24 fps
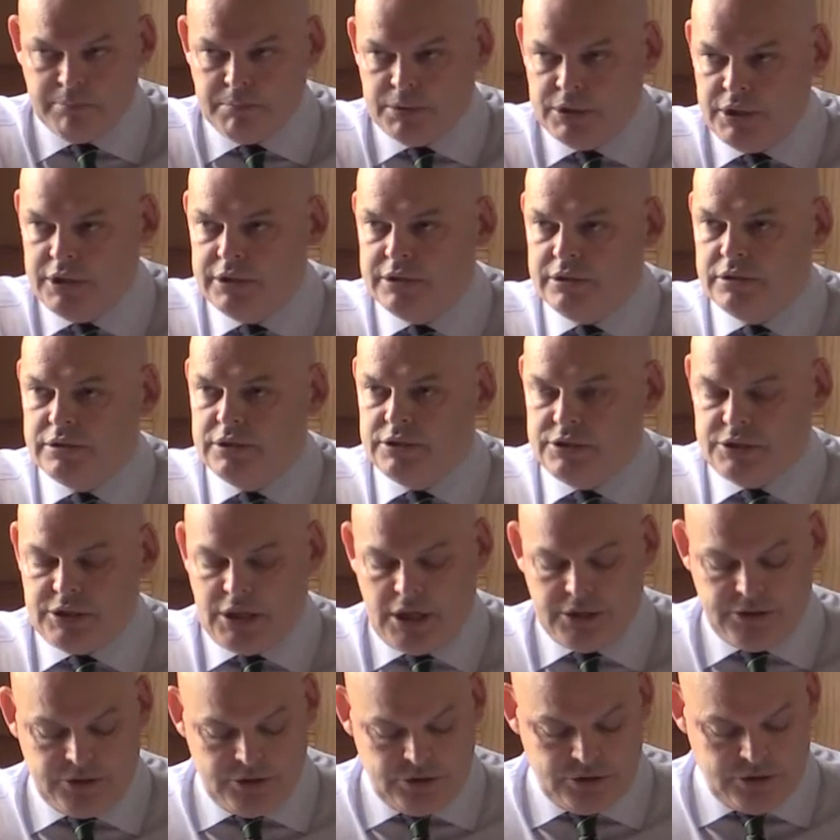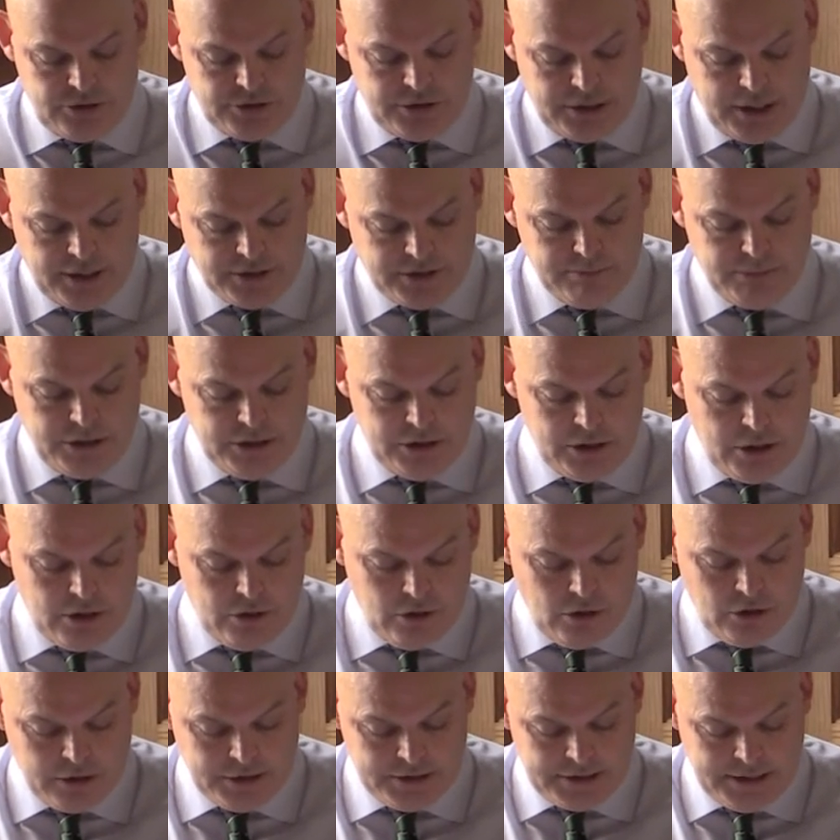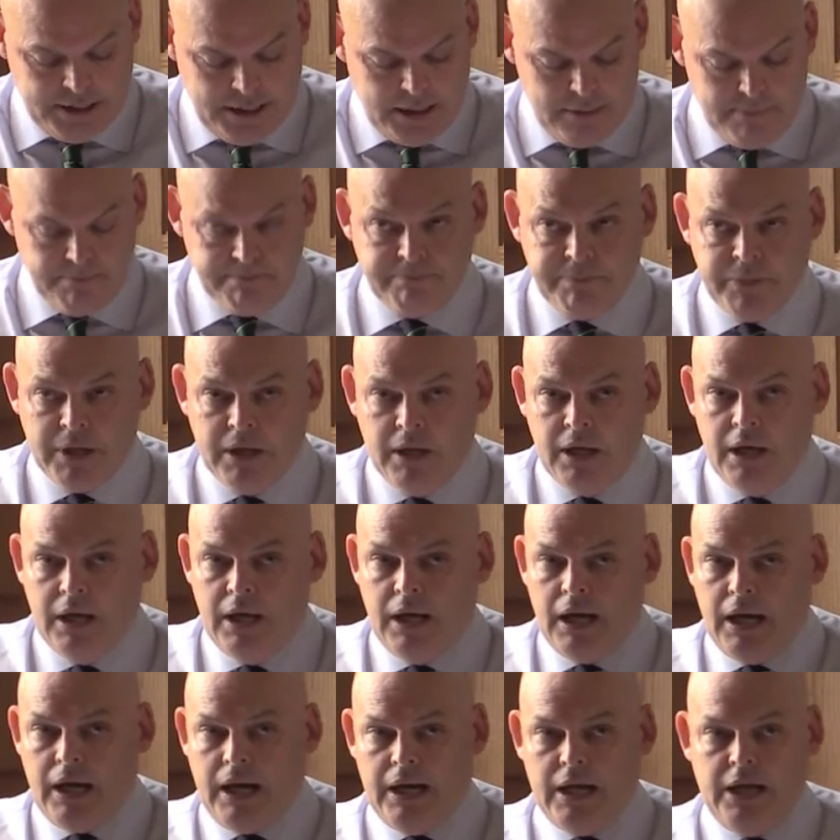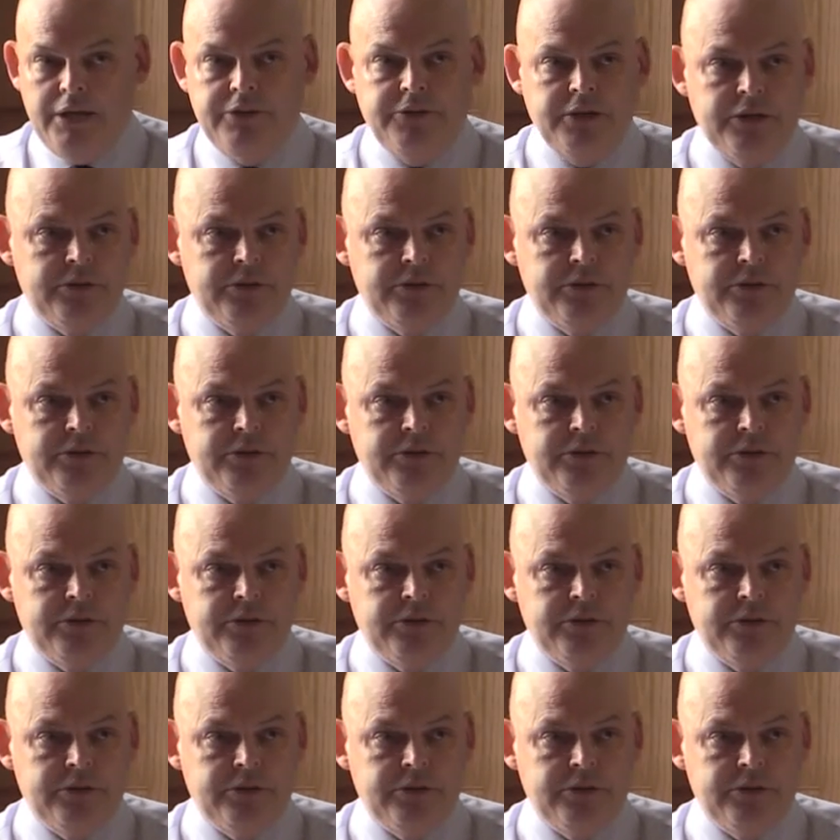political consensus just hasn't been there all the time. And I think